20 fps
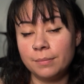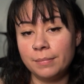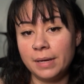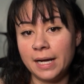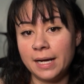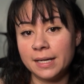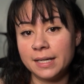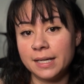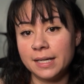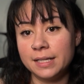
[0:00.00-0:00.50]

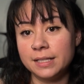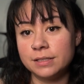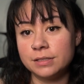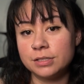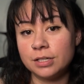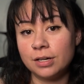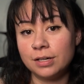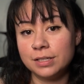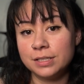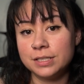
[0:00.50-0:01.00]
back and
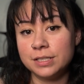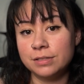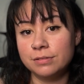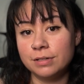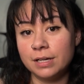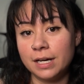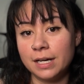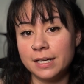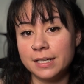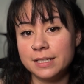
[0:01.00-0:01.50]
talk to you
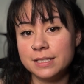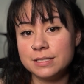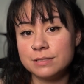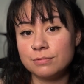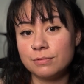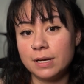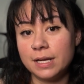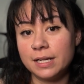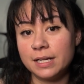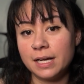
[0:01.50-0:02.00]
guys
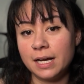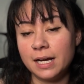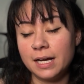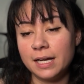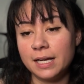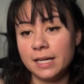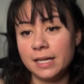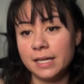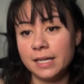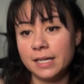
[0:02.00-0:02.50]
when
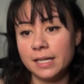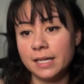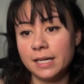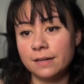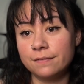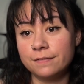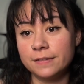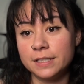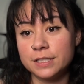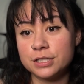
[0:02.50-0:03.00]
I
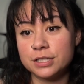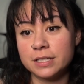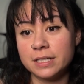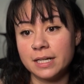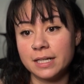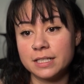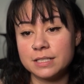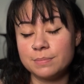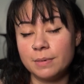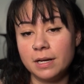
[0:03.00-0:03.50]
have finished the
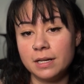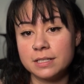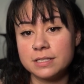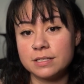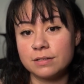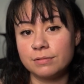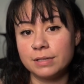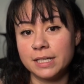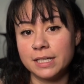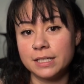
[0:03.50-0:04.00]
next box
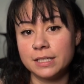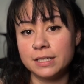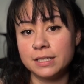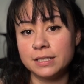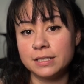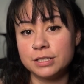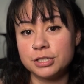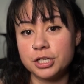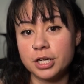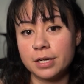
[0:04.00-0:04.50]
so we
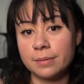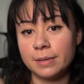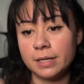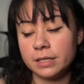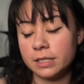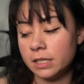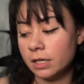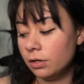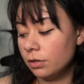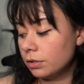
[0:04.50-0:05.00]
can chat about
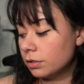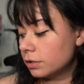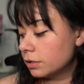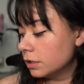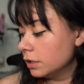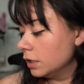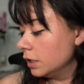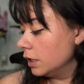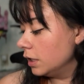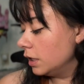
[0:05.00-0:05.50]
the yarn.
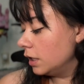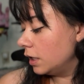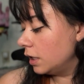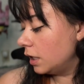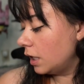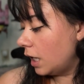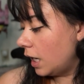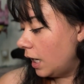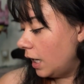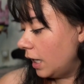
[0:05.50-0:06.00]

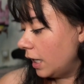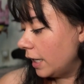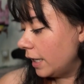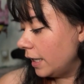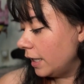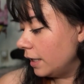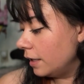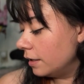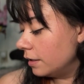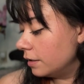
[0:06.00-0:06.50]

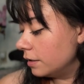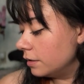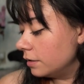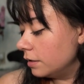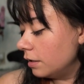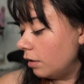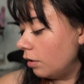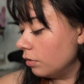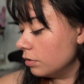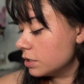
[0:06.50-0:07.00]
I
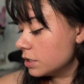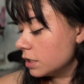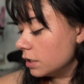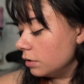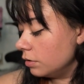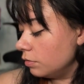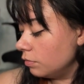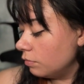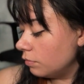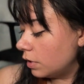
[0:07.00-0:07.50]

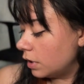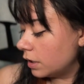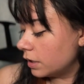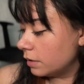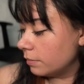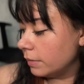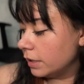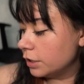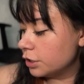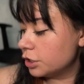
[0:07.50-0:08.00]
also wanted to
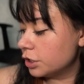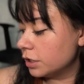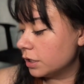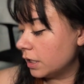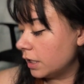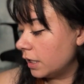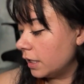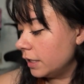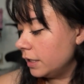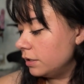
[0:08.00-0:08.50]
mention
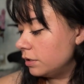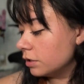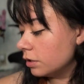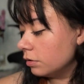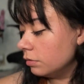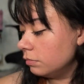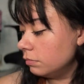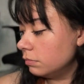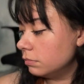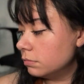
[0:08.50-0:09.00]
that I
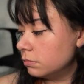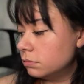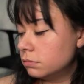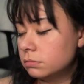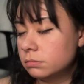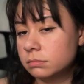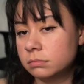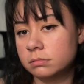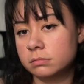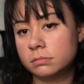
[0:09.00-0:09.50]
don't
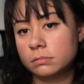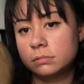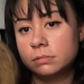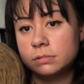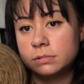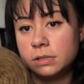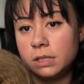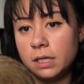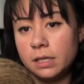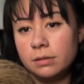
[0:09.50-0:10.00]

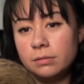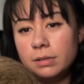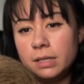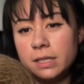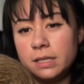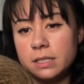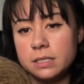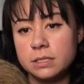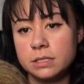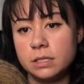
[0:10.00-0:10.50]
like
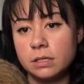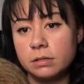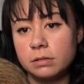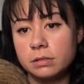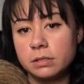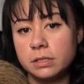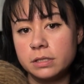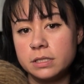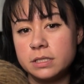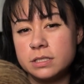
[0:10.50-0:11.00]
this
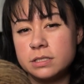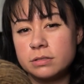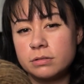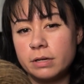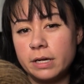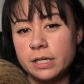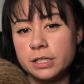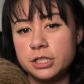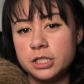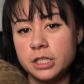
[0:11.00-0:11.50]
yarn. It's
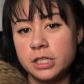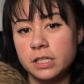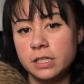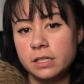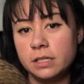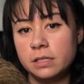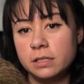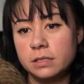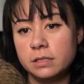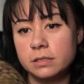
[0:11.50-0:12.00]

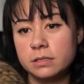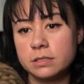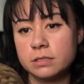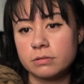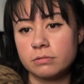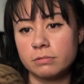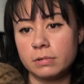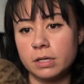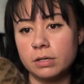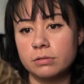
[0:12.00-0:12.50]
scratchy, it's
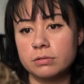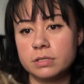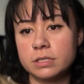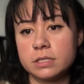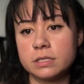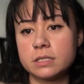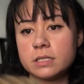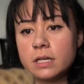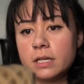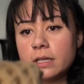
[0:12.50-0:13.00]
gross,
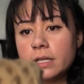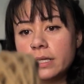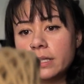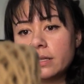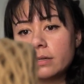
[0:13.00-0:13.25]
it's got like the